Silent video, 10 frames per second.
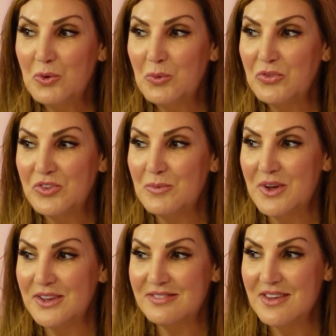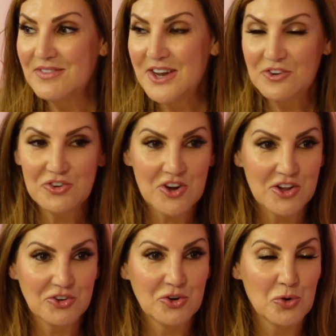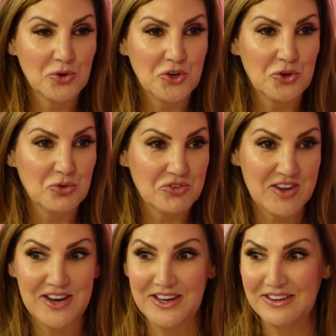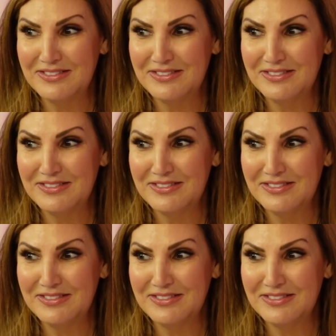it with some $700 Golden Goose tennies,